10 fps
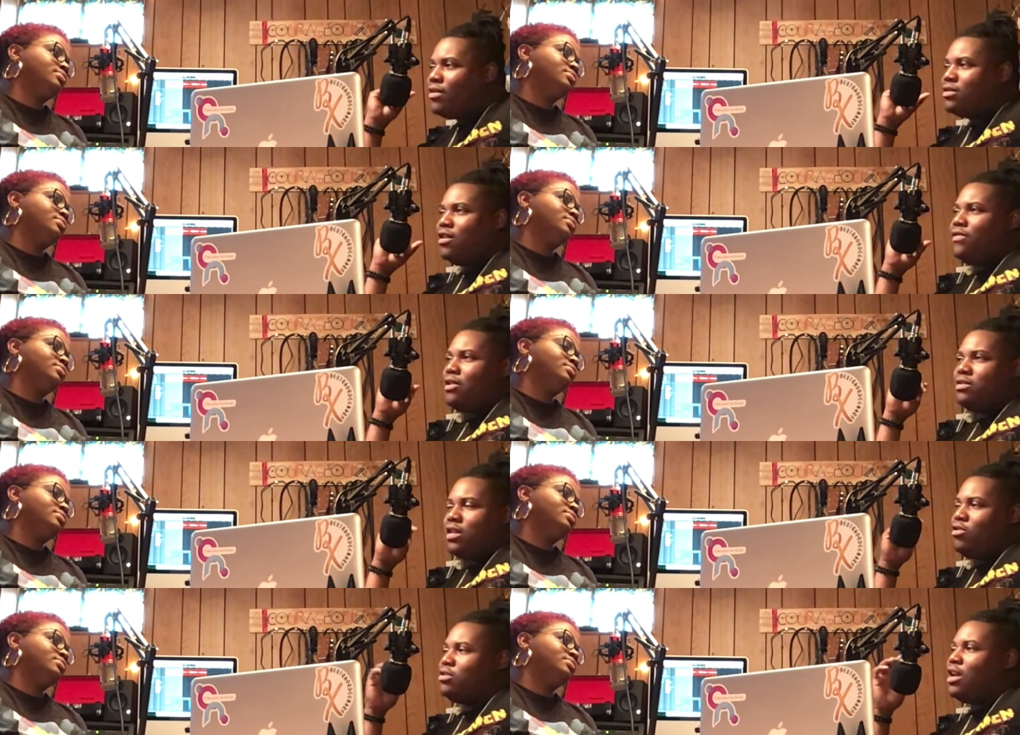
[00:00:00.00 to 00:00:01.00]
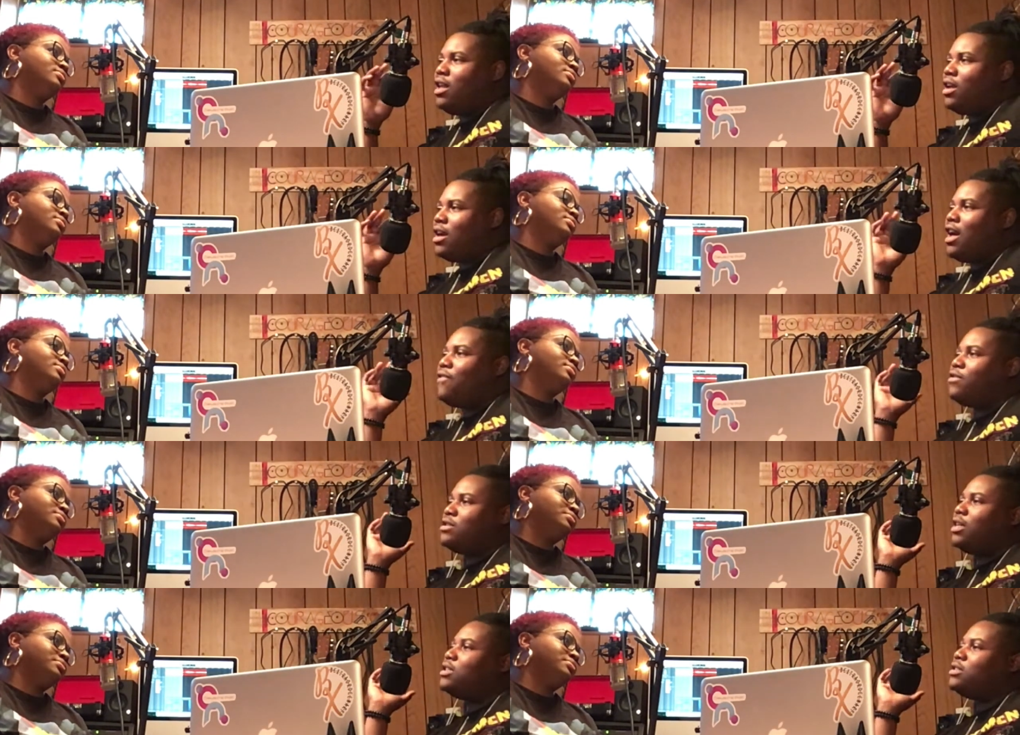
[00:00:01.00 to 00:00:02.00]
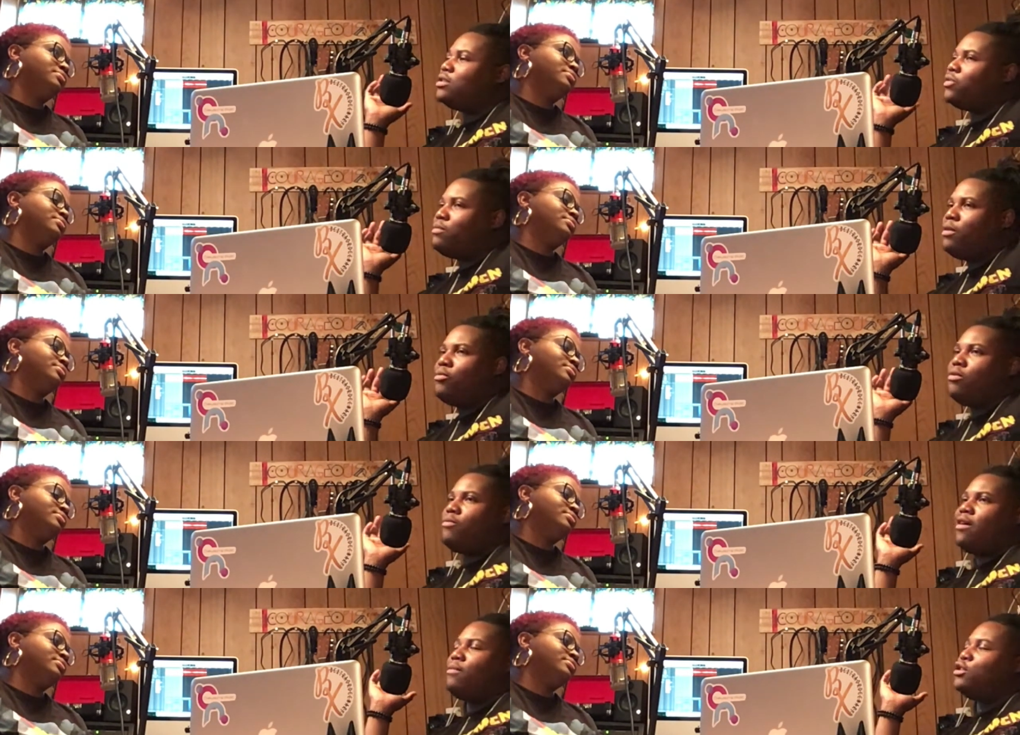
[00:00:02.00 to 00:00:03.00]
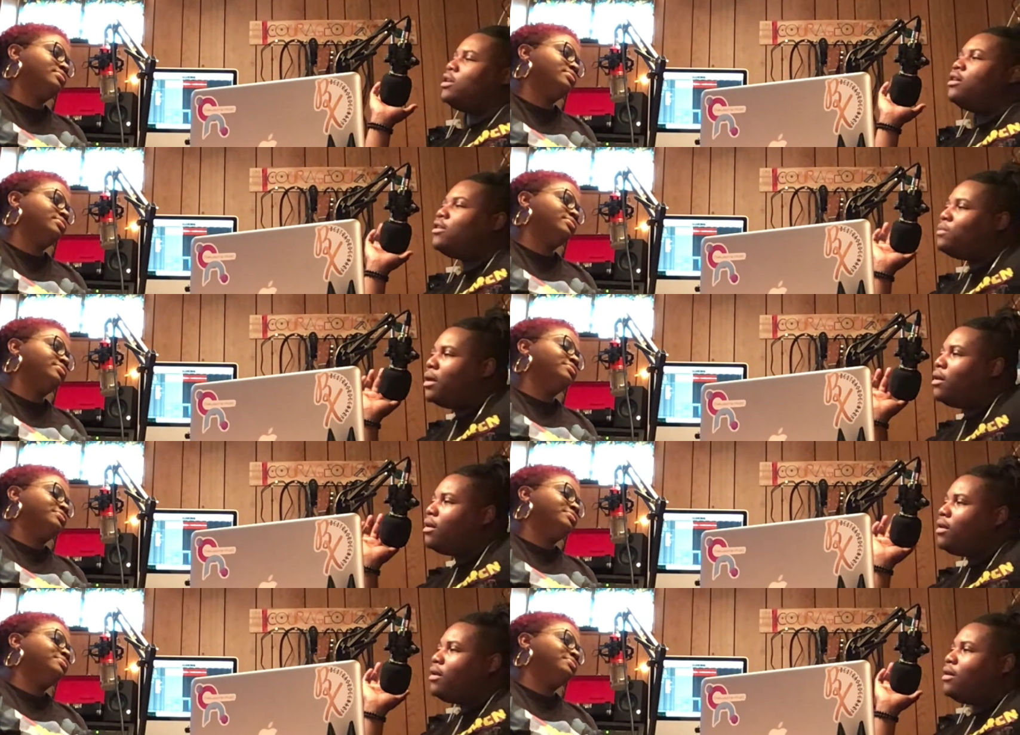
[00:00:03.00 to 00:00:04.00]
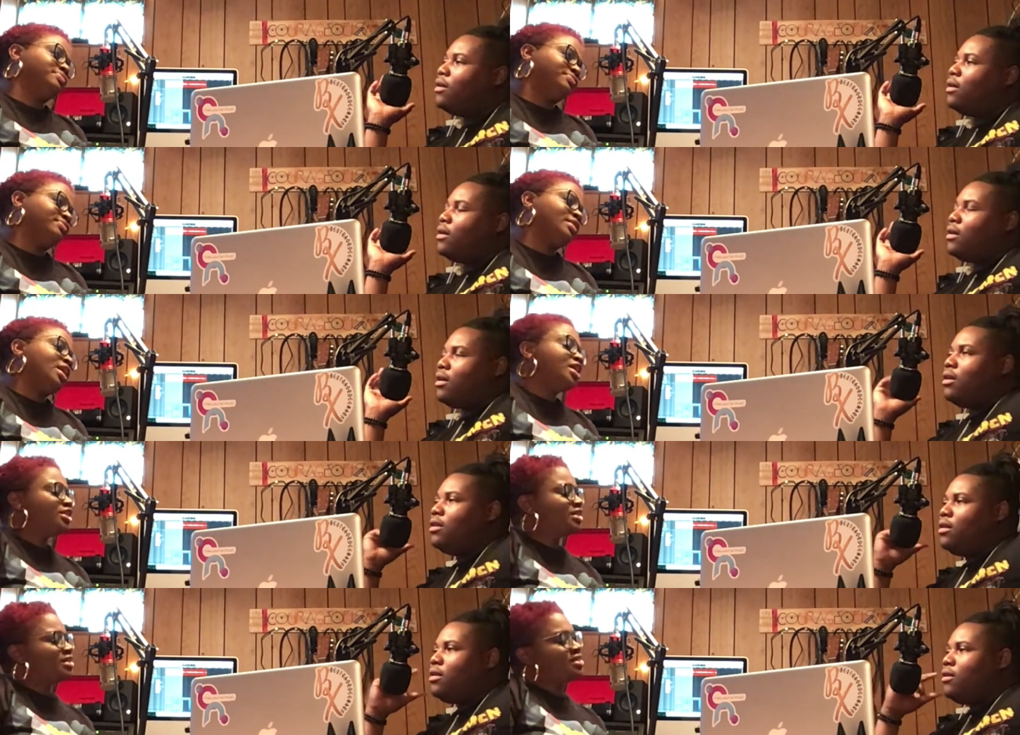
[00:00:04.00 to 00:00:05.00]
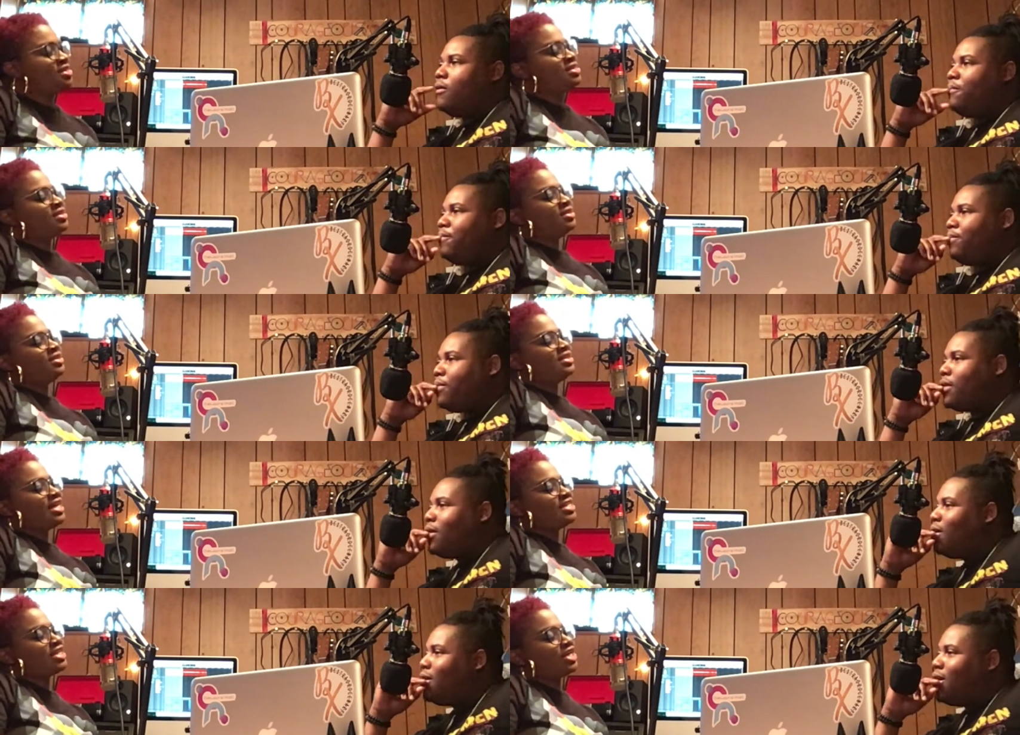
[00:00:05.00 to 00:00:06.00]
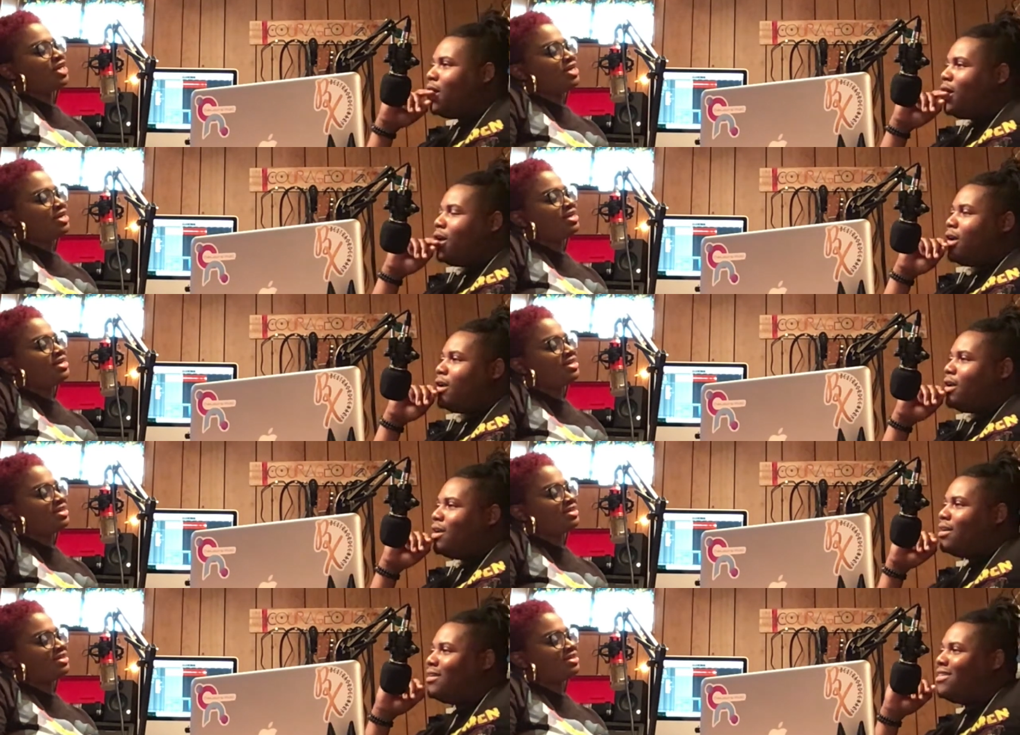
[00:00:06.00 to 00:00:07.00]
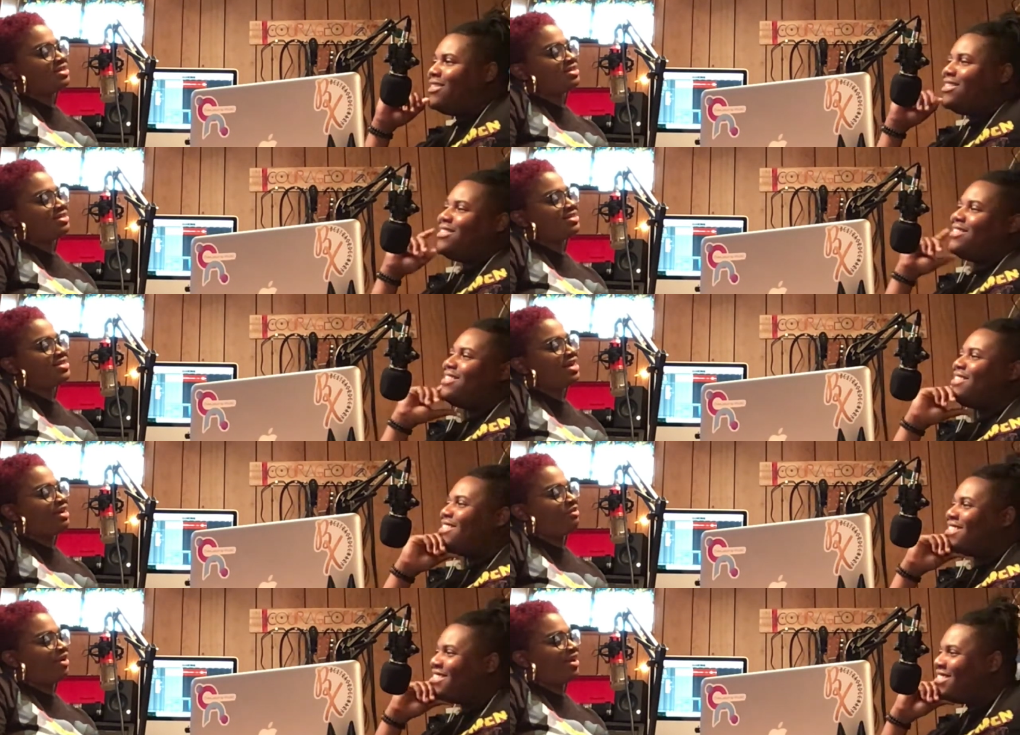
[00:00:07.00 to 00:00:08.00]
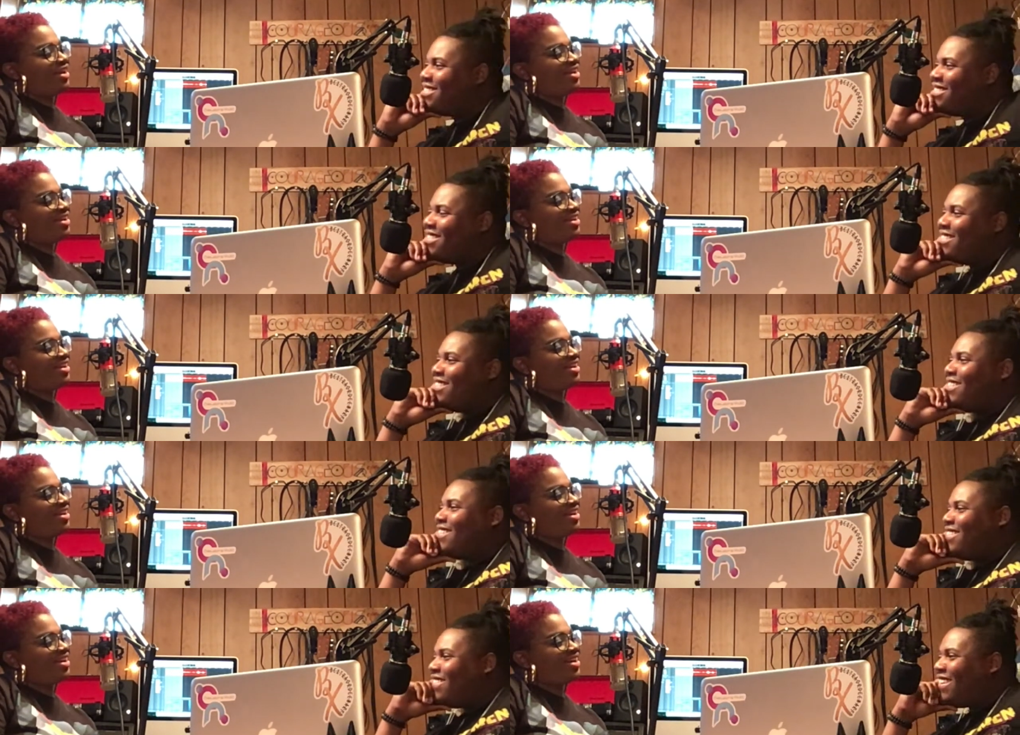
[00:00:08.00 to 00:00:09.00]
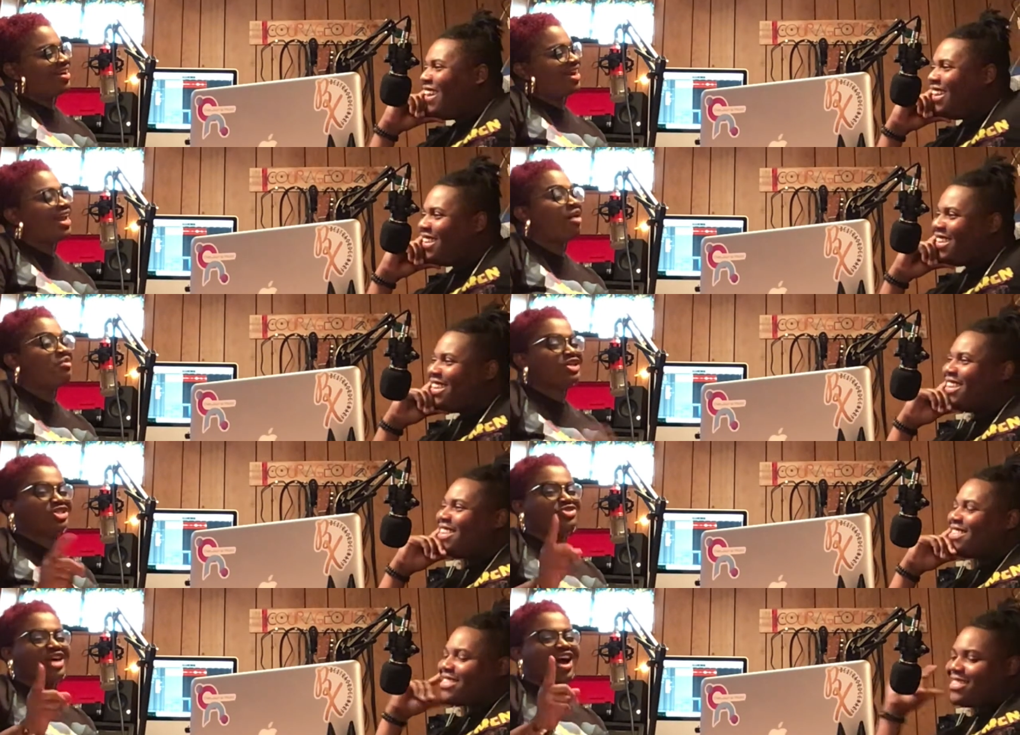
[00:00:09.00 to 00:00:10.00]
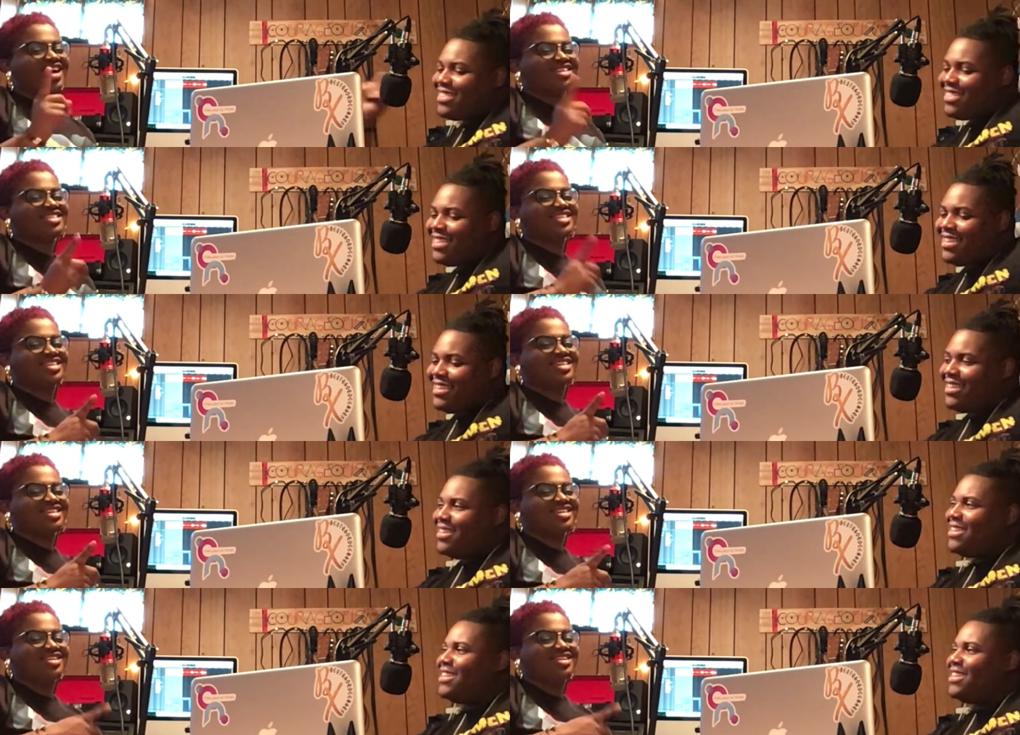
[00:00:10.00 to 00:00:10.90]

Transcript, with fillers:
Speaker 1: and stuff. I was entertaining conversations with people I probably shouldn't have been. And
Speaker 2: that's a good um, segue. Okay. And I want you guys to